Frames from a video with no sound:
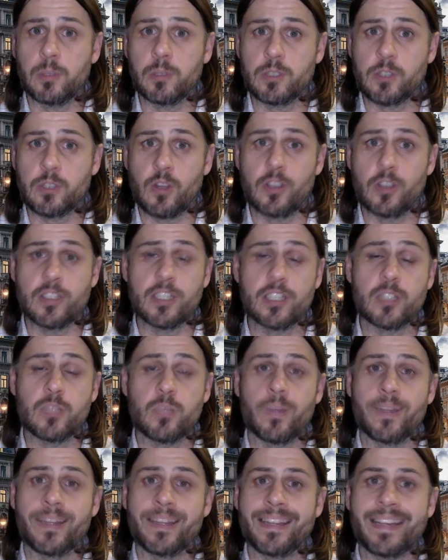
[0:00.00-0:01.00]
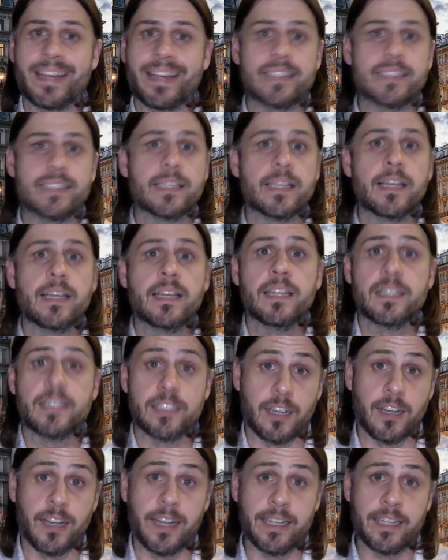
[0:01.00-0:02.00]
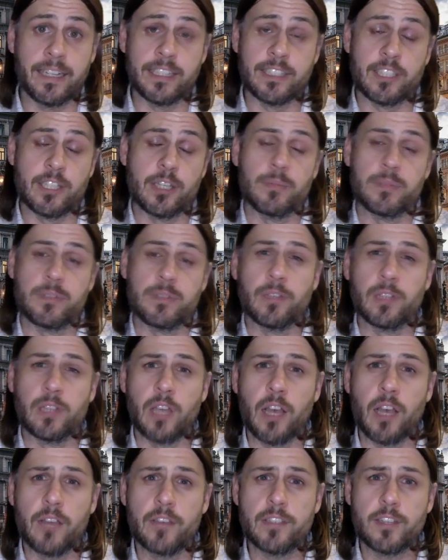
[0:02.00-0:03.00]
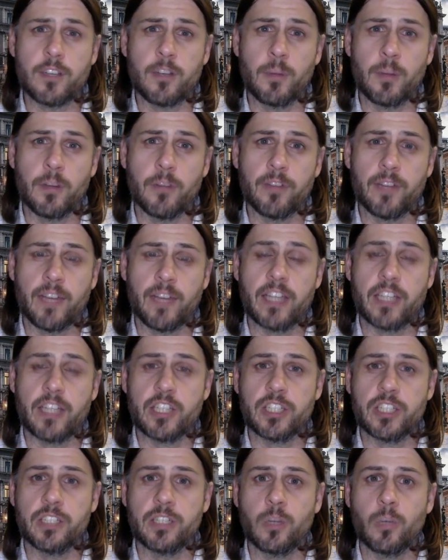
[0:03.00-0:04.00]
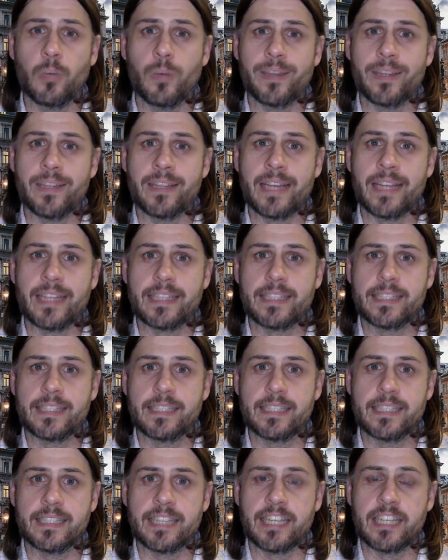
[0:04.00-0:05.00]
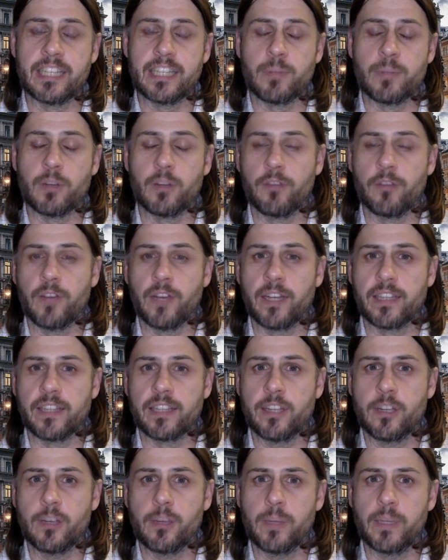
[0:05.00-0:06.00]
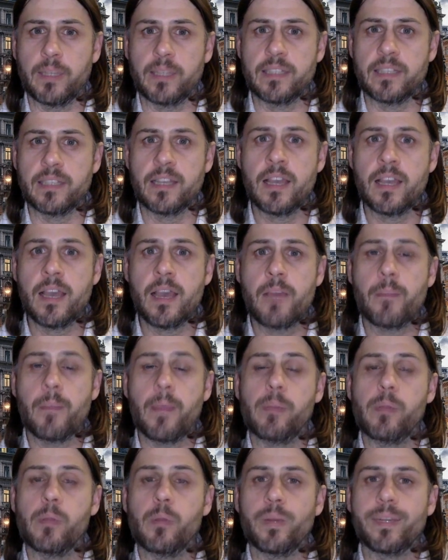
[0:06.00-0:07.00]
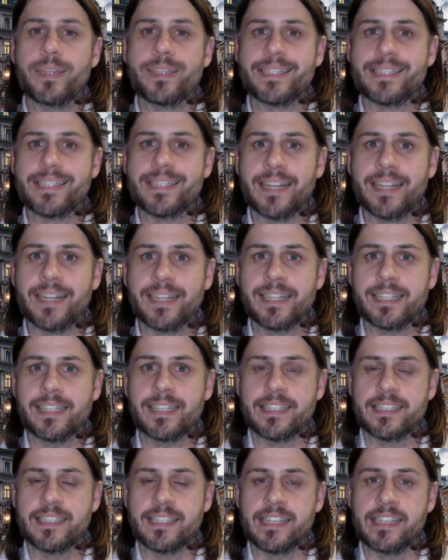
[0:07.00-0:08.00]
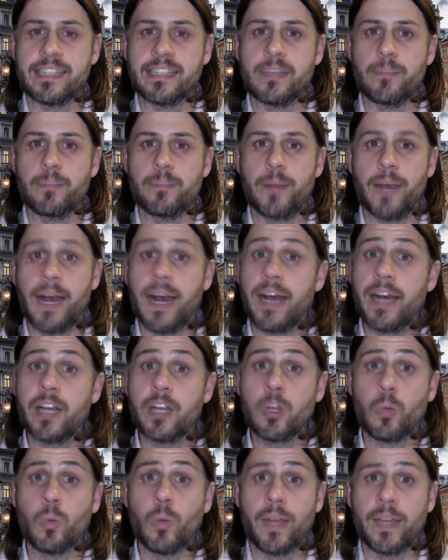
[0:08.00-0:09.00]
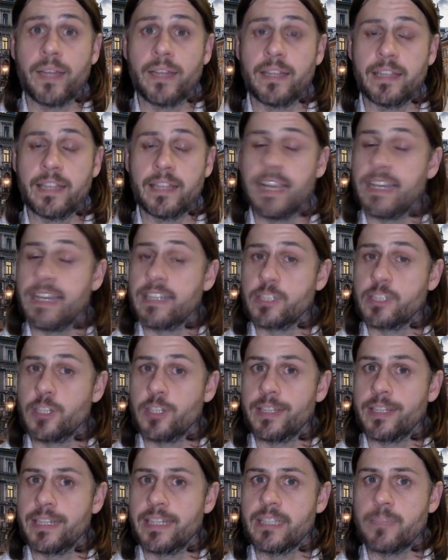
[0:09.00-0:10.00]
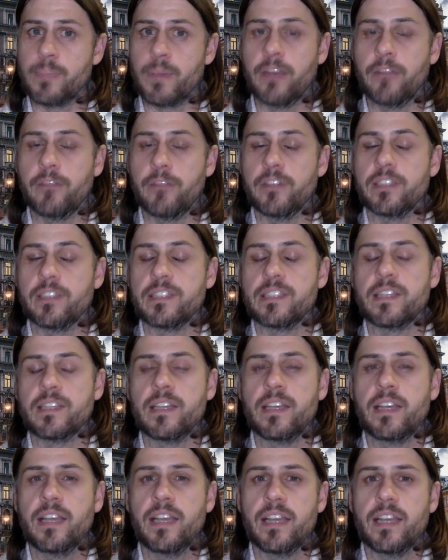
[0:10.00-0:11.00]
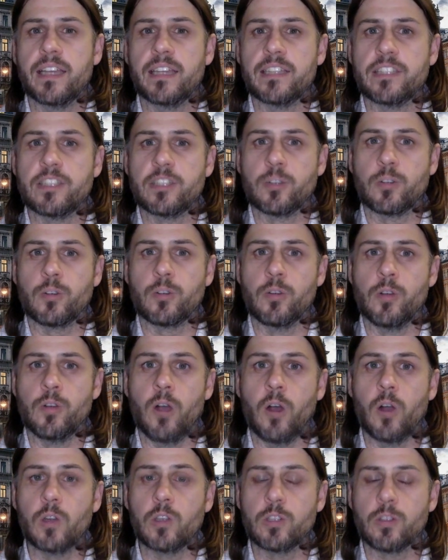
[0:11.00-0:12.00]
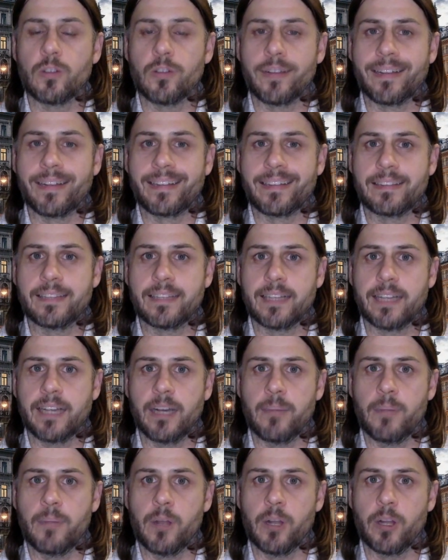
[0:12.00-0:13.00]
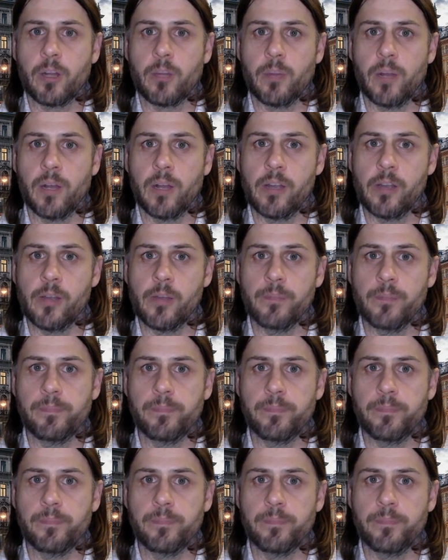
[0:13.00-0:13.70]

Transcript: sclerosis, whether that's diet in terms of a lifestyle modification or whether that's disease-modifying therapies, maybe we're starting to see that part of the way that they exert these benefits is through altering the gut microbiome.